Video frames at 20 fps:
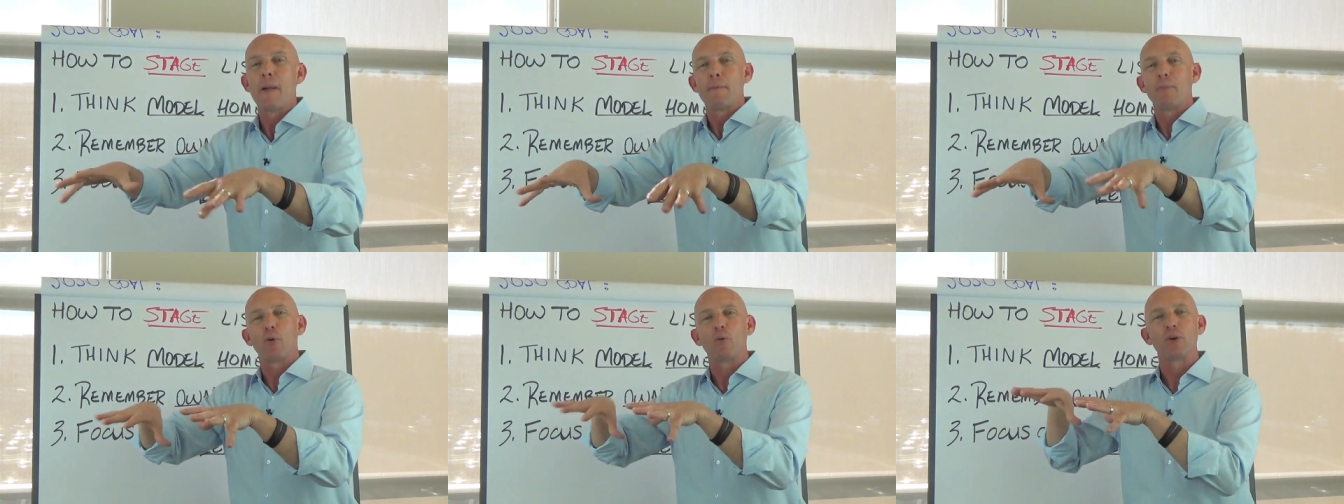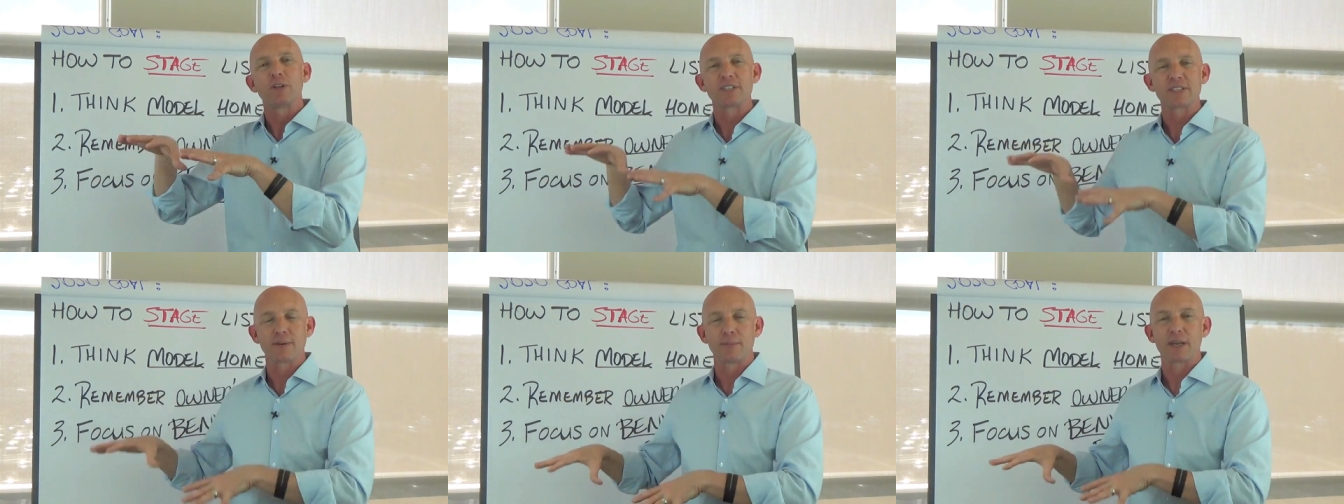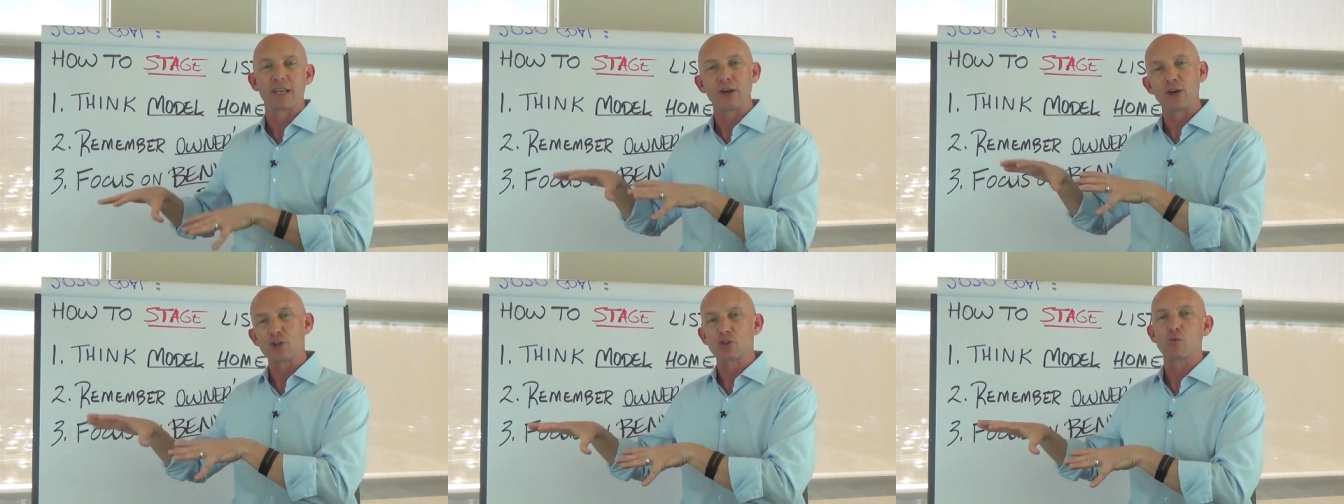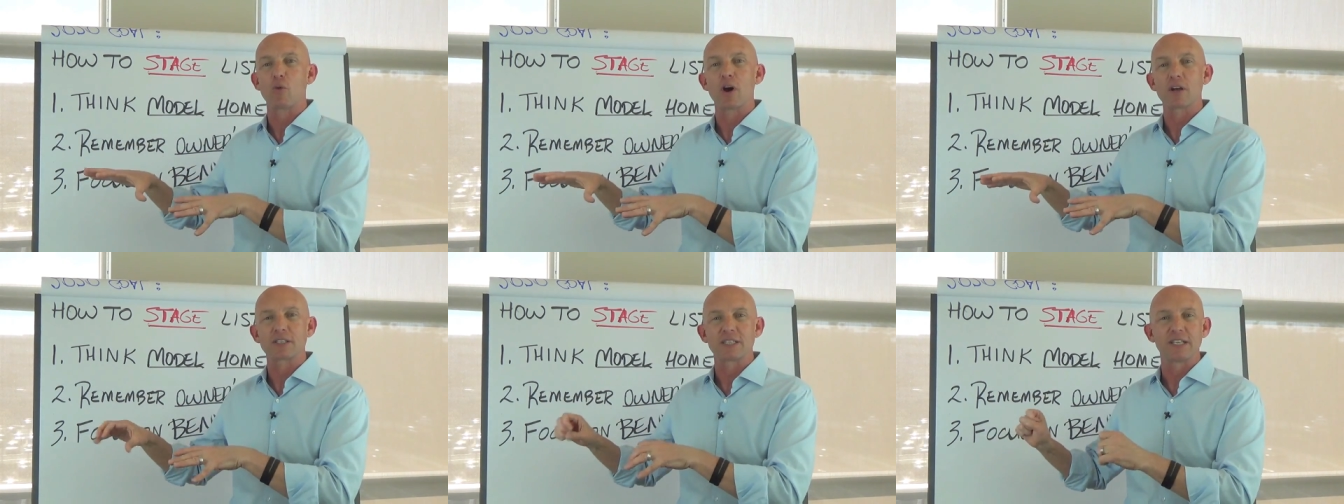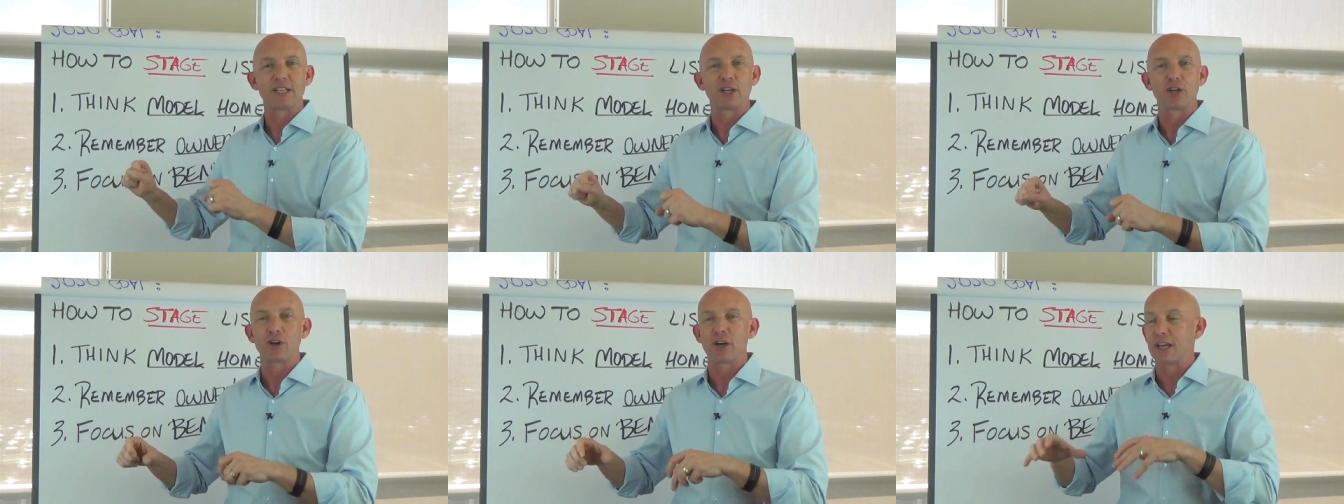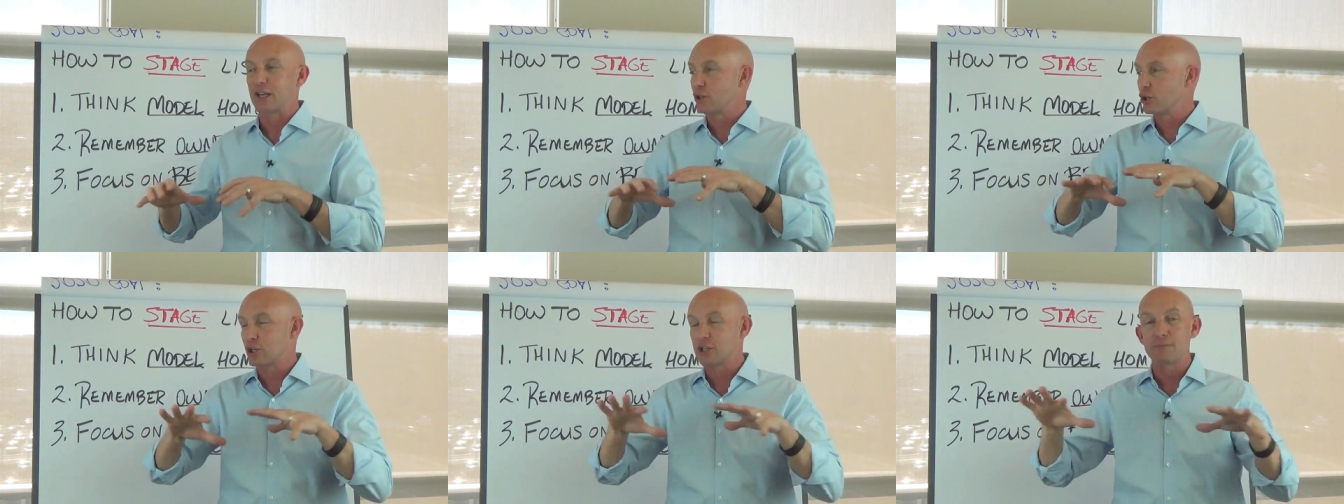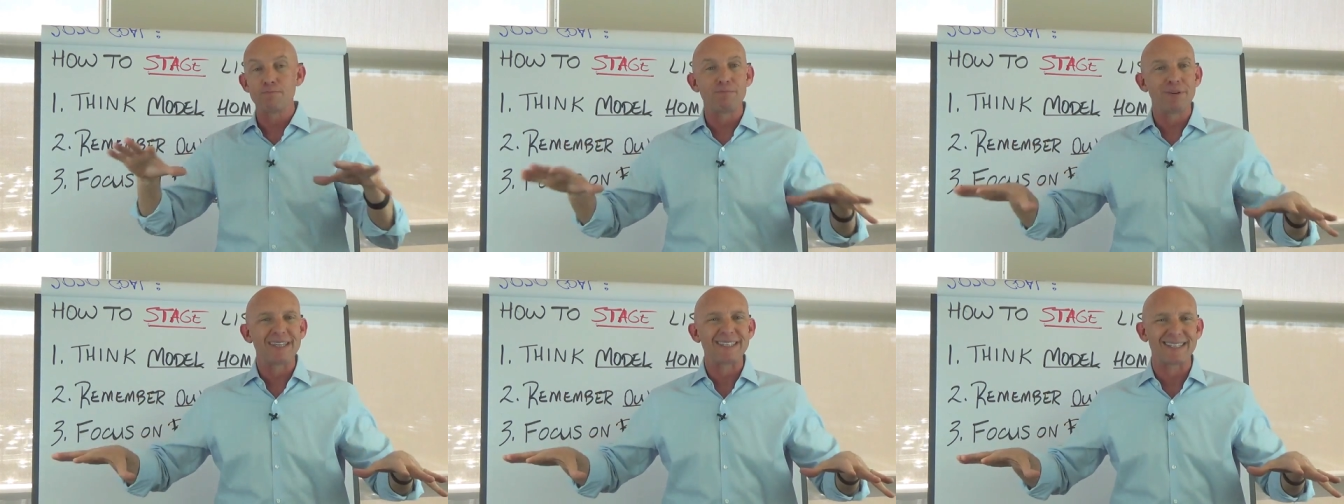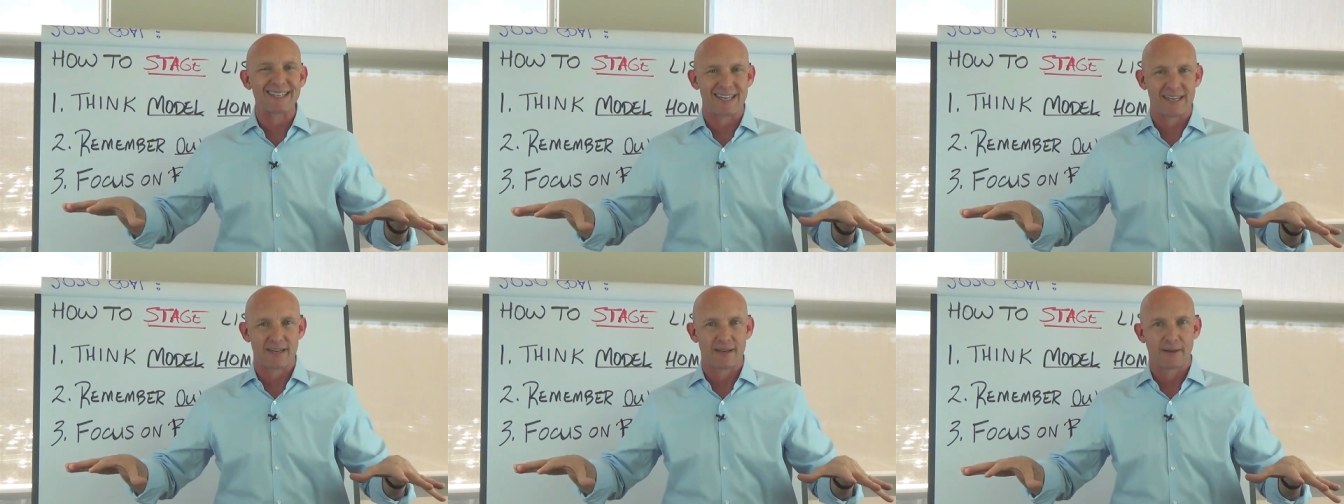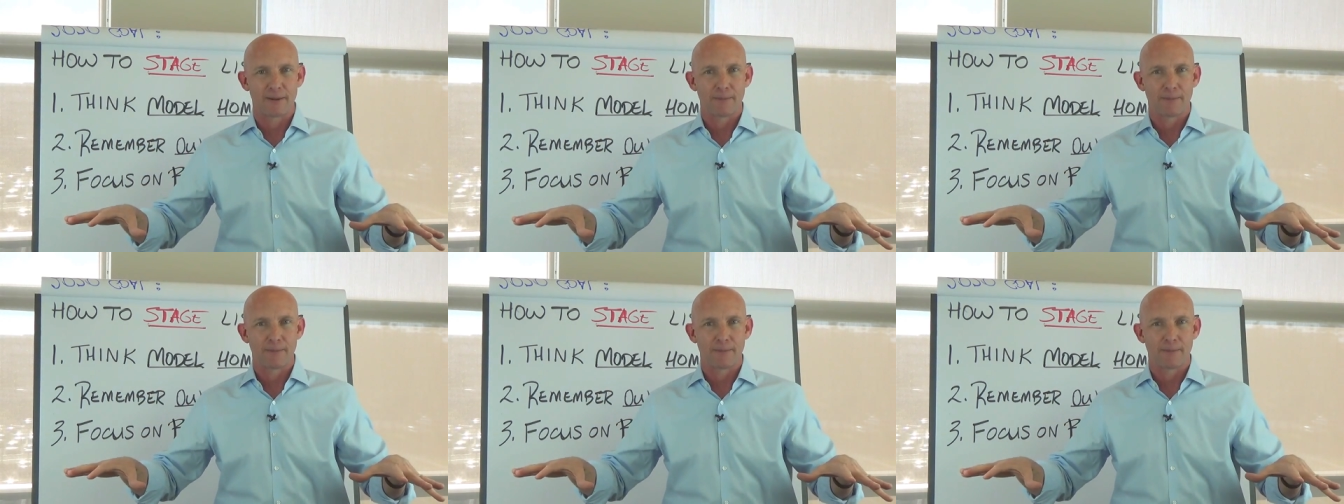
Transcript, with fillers: But when somebody else walks into here, it looks busy.